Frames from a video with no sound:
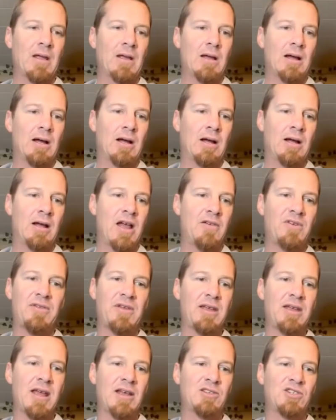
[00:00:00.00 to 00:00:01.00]

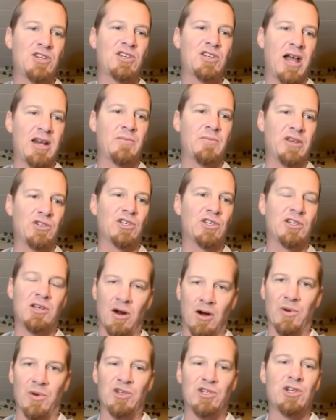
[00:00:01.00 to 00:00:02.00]
Everything has just kind of been just
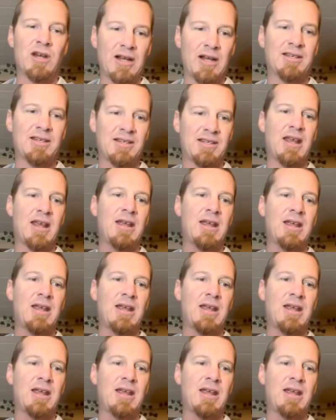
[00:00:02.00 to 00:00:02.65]
garbage. Not to say...